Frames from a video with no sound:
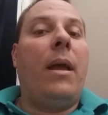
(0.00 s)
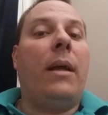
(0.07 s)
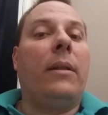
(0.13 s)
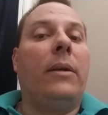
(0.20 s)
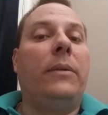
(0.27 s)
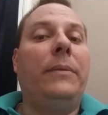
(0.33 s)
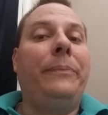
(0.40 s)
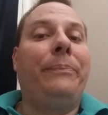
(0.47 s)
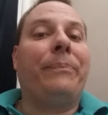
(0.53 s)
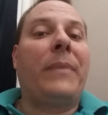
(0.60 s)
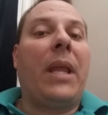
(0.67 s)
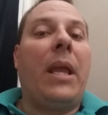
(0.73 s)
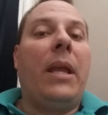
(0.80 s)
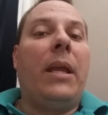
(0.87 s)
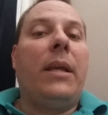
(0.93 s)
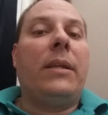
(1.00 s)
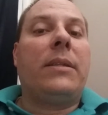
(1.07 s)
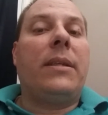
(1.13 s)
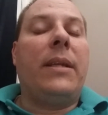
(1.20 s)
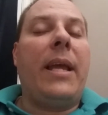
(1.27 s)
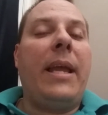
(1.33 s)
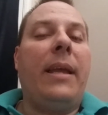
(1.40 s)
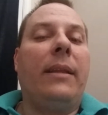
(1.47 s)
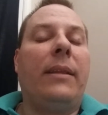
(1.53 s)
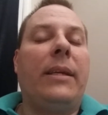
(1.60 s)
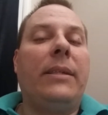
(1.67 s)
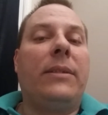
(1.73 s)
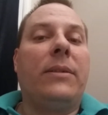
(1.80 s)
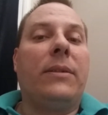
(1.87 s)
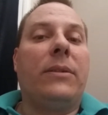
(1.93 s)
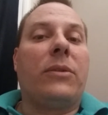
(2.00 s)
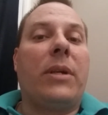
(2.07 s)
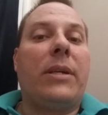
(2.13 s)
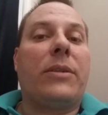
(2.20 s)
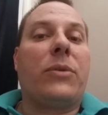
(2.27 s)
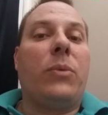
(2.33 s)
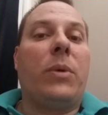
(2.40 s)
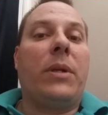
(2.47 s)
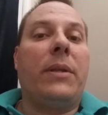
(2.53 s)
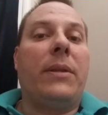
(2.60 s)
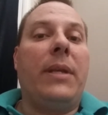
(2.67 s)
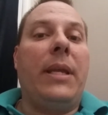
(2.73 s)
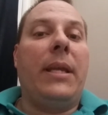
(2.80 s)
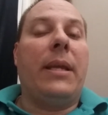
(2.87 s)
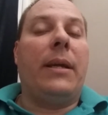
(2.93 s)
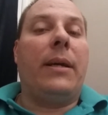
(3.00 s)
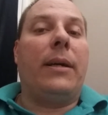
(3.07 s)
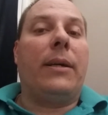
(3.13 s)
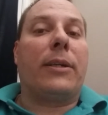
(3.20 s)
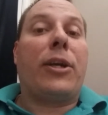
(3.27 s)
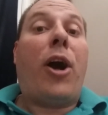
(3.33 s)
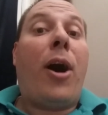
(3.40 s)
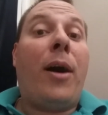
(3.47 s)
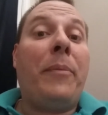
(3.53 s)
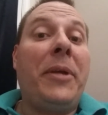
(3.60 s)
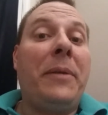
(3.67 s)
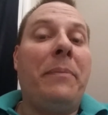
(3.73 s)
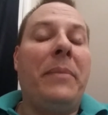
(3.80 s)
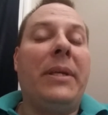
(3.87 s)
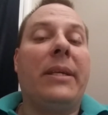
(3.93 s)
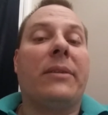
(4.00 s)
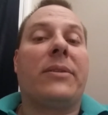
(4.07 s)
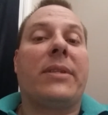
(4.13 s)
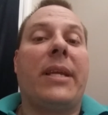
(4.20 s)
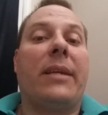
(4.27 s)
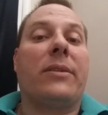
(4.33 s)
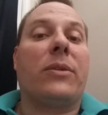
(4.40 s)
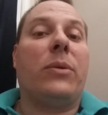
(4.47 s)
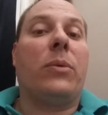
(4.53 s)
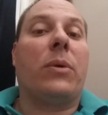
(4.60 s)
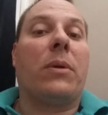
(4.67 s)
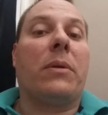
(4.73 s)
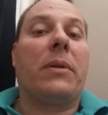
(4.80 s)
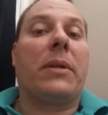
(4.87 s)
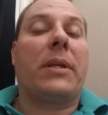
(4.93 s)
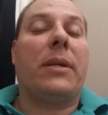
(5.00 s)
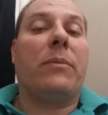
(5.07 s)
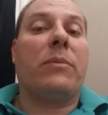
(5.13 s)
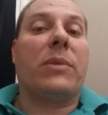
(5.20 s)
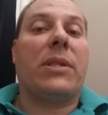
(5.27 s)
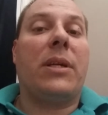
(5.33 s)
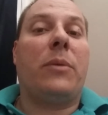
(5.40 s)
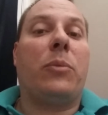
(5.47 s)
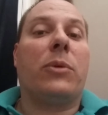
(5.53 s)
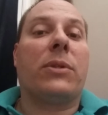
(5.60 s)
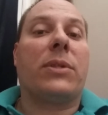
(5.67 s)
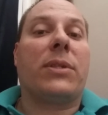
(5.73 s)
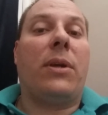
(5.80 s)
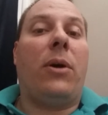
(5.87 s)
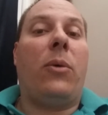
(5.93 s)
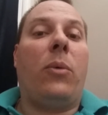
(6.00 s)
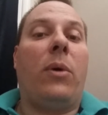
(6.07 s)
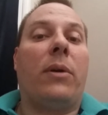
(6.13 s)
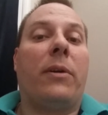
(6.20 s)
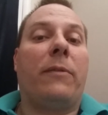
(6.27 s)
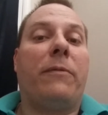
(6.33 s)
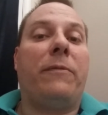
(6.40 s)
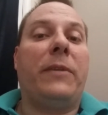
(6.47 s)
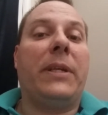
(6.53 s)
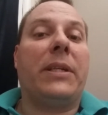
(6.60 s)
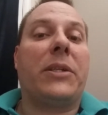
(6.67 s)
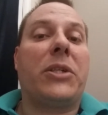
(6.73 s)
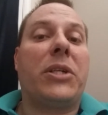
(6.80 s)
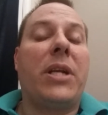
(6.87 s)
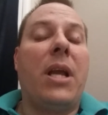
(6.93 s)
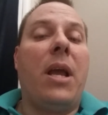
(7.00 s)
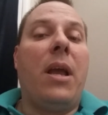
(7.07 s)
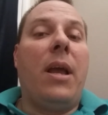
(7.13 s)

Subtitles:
Hello. Today I'd like to address one of the common myths, as it were, that comes up with saltwater fish.